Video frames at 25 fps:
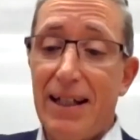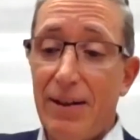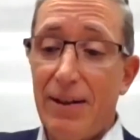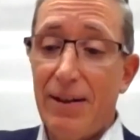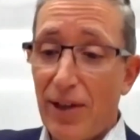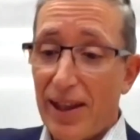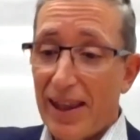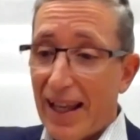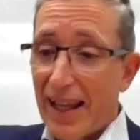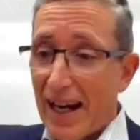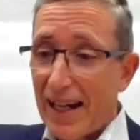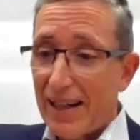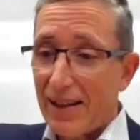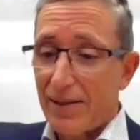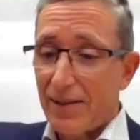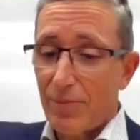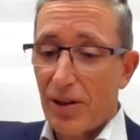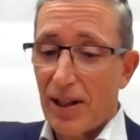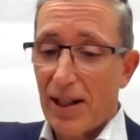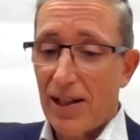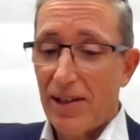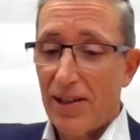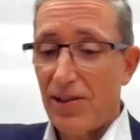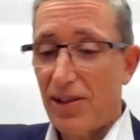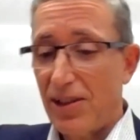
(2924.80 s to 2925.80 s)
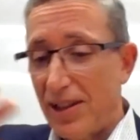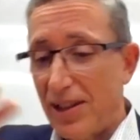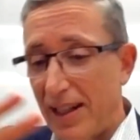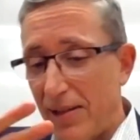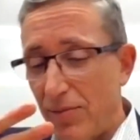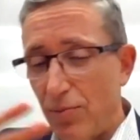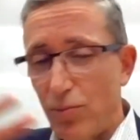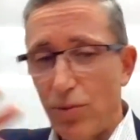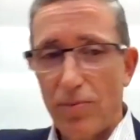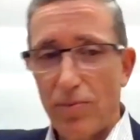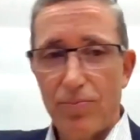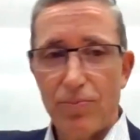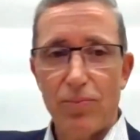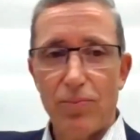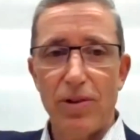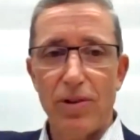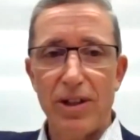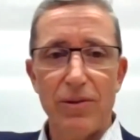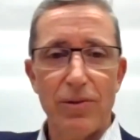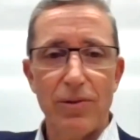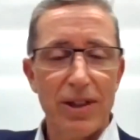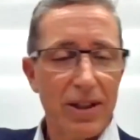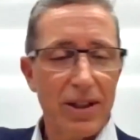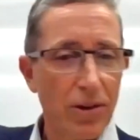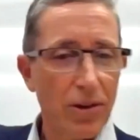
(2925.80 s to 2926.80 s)
with that approach, what
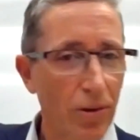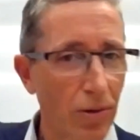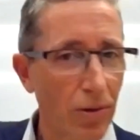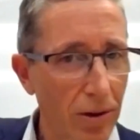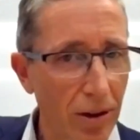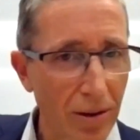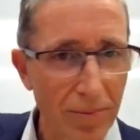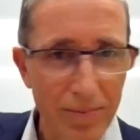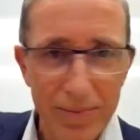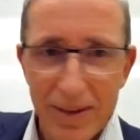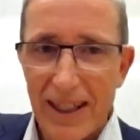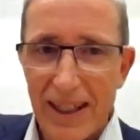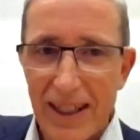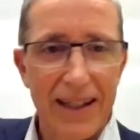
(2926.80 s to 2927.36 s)
do you want to call them?